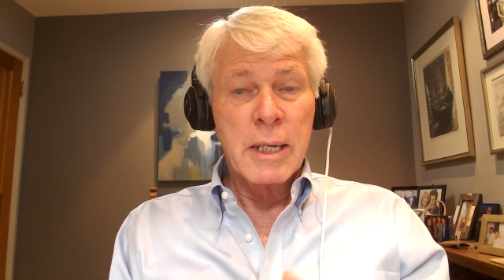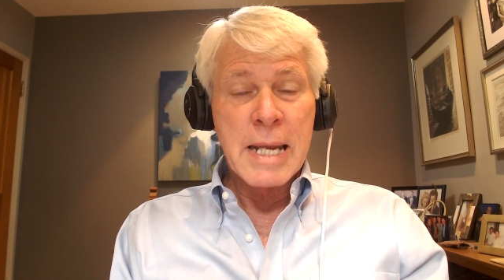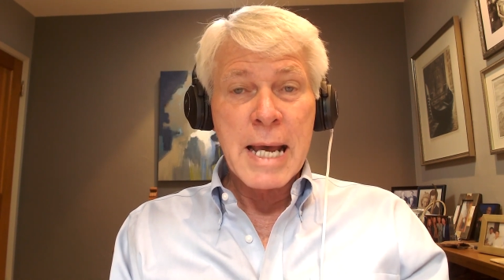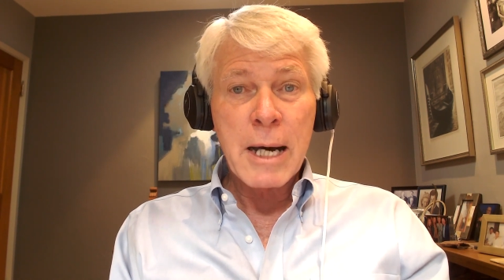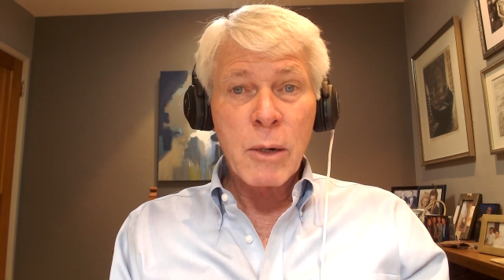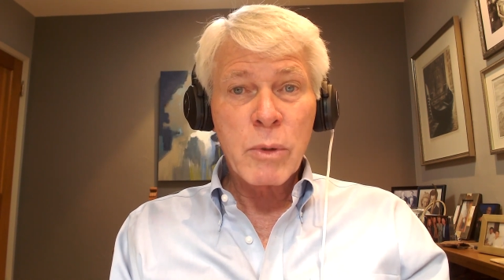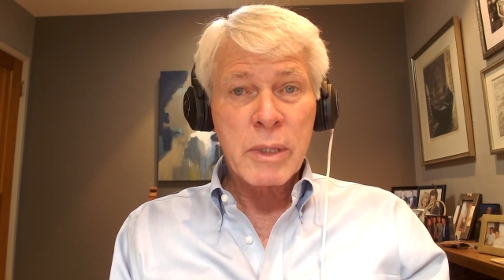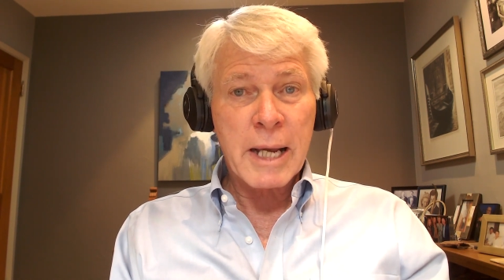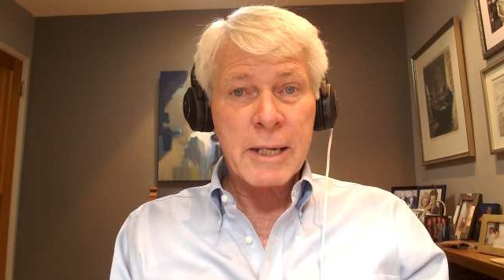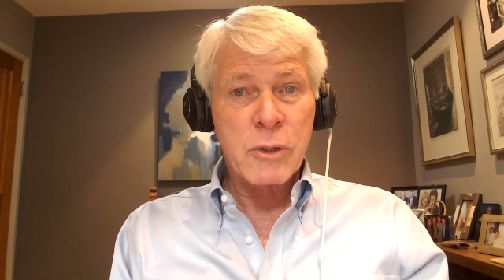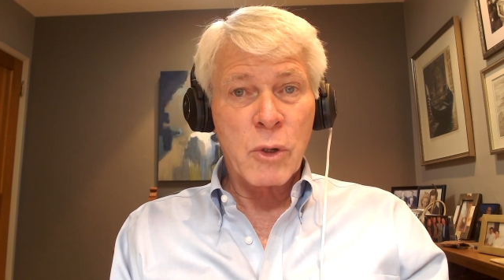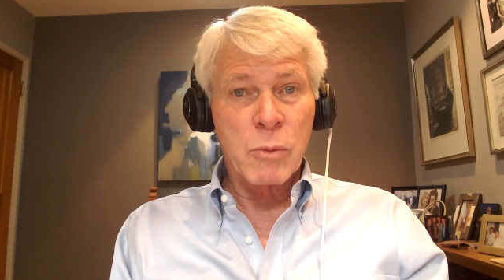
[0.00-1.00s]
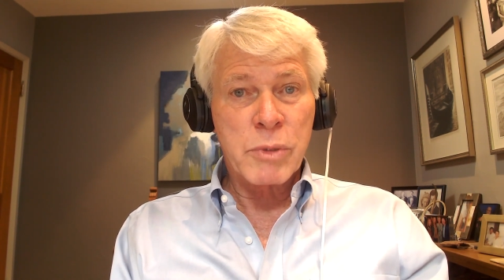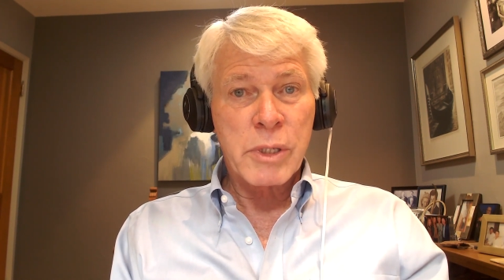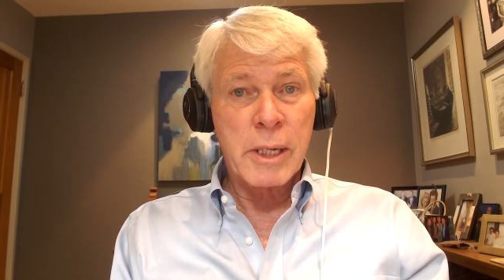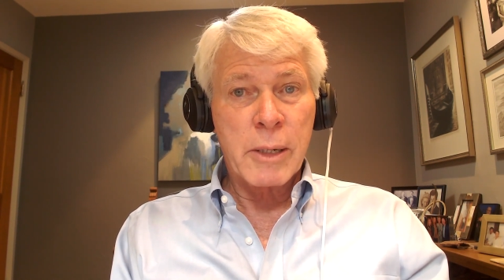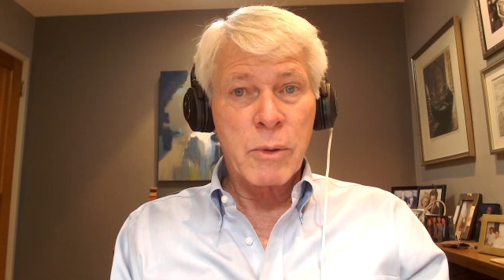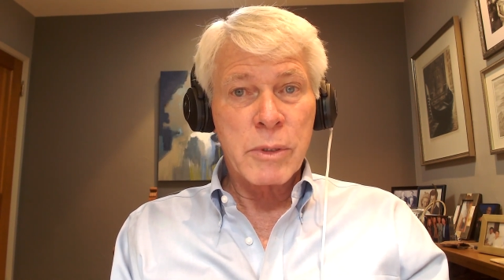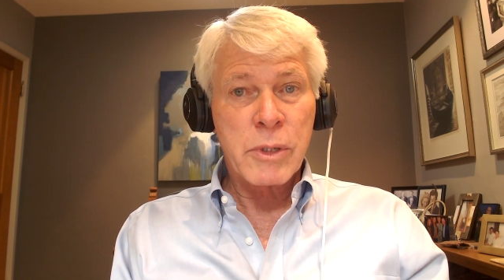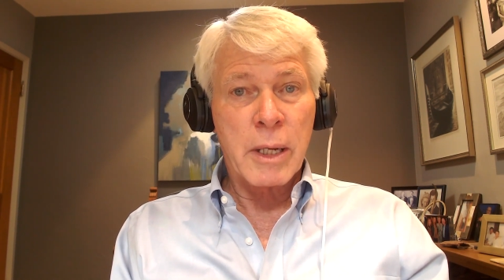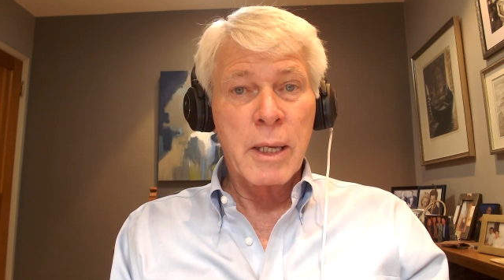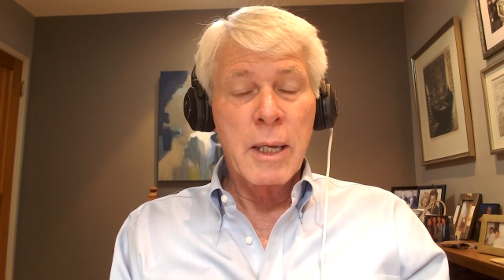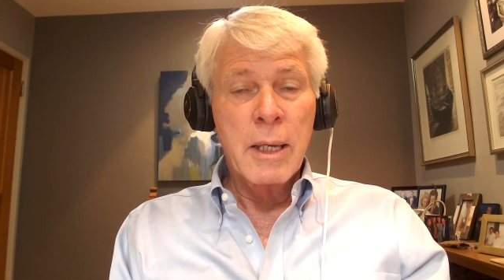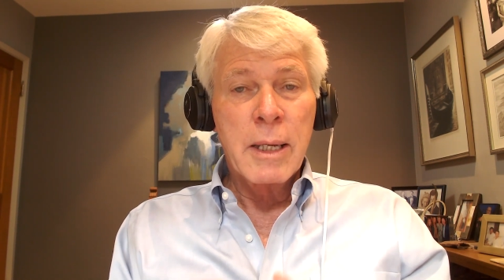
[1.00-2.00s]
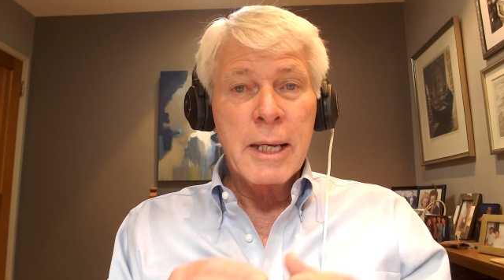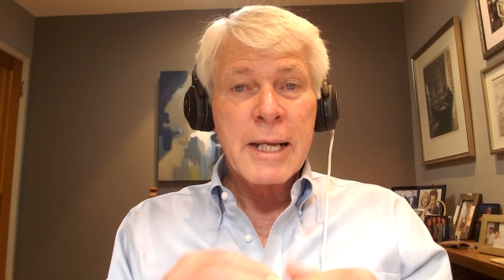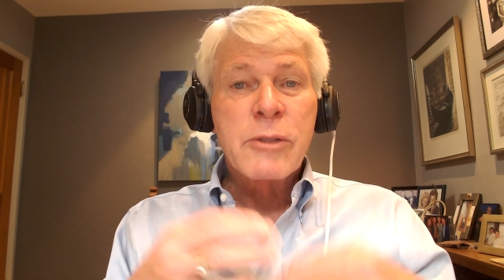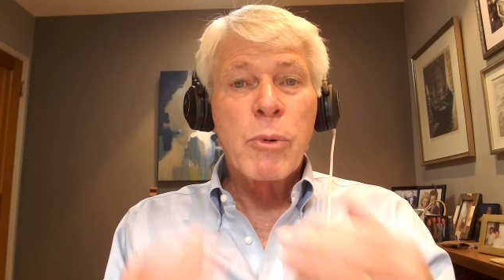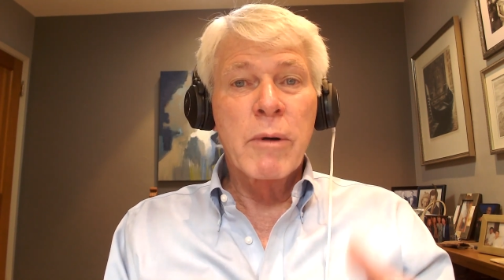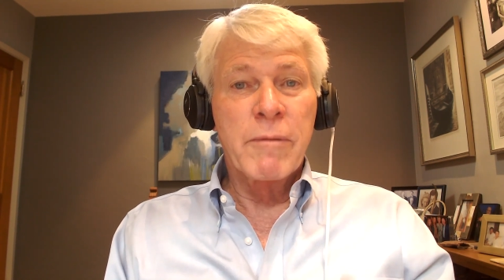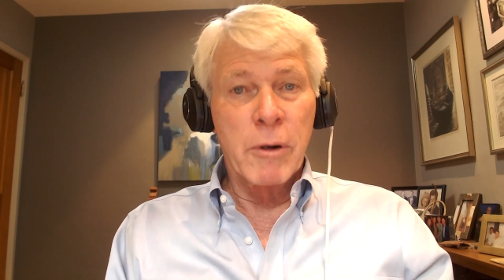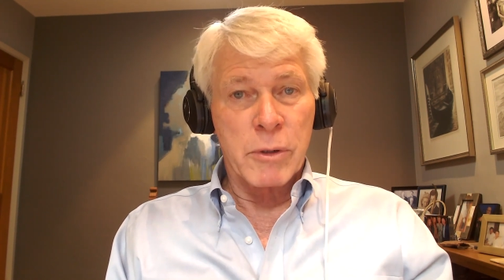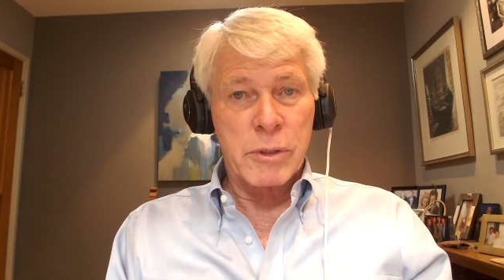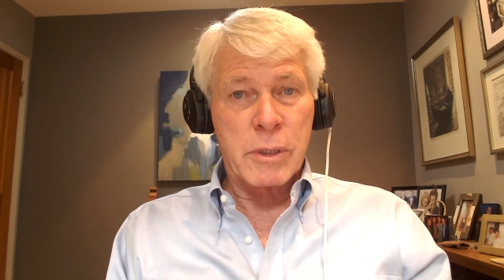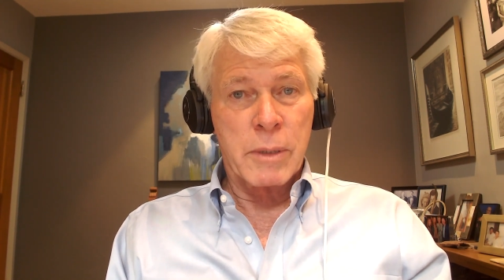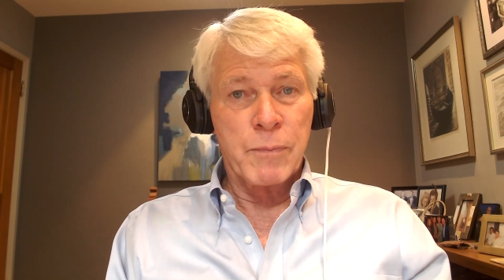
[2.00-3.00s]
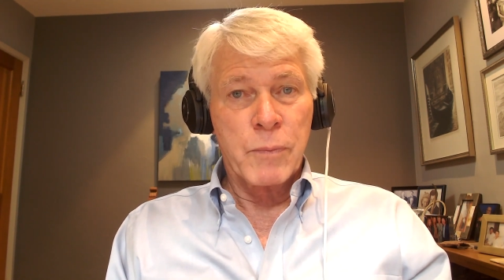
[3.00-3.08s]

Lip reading: Now with exome sequencing, it's reversed.